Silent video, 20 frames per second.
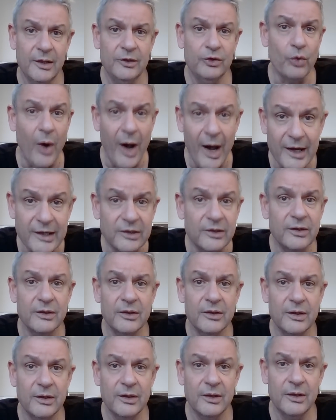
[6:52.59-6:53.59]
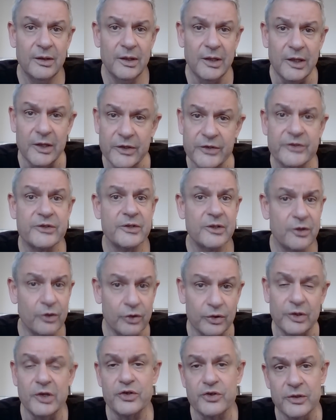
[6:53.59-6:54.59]
to hide his
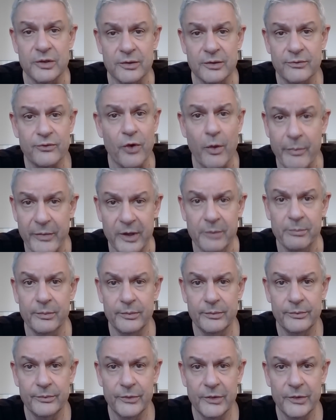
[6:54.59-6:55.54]
condition from them.